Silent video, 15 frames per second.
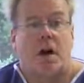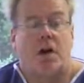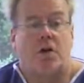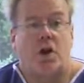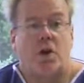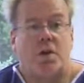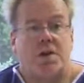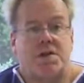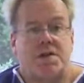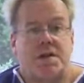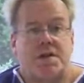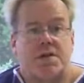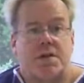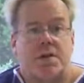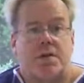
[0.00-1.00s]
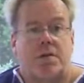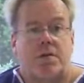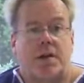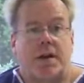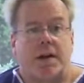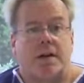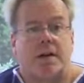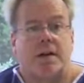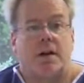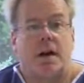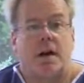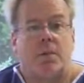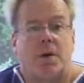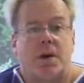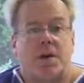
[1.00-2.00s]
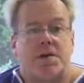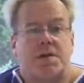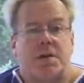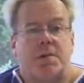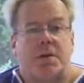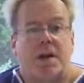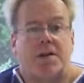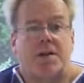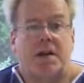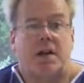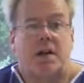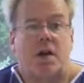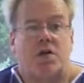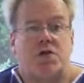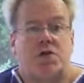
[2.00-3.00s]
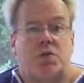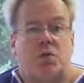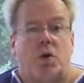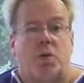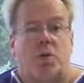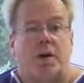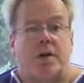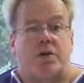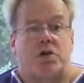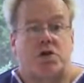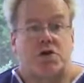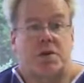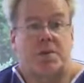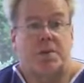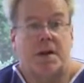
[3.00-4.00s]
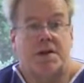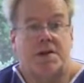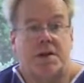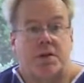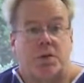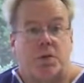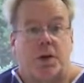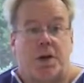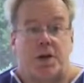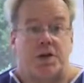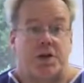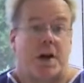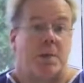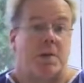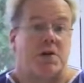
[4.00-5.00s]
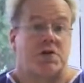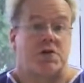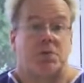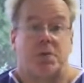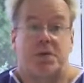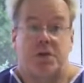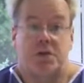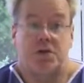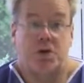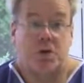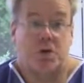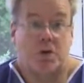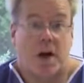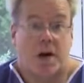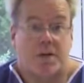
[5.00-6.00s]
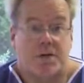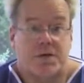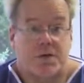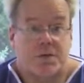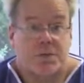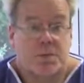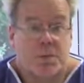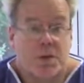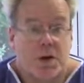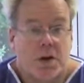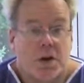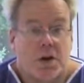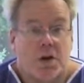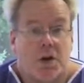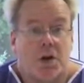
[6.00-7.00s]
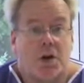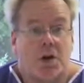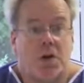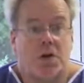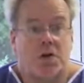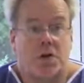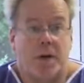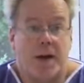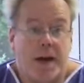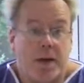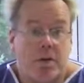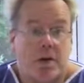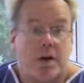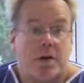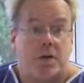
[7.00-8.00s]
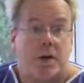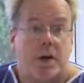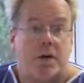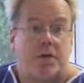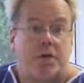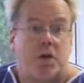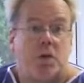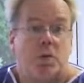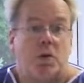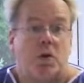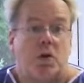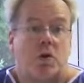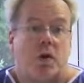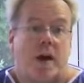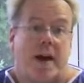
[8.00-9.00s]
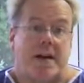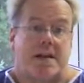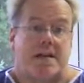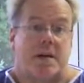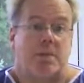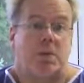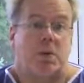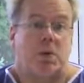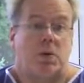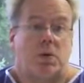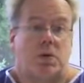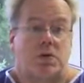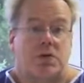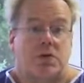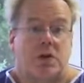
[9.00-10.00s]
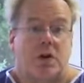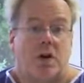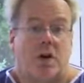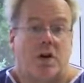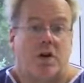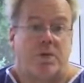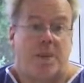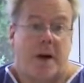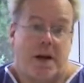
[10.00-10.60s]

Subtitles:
Another reason is three, because the implanting close to what we have just implanted, we could damage some of the new grafts. So here are a few more examples of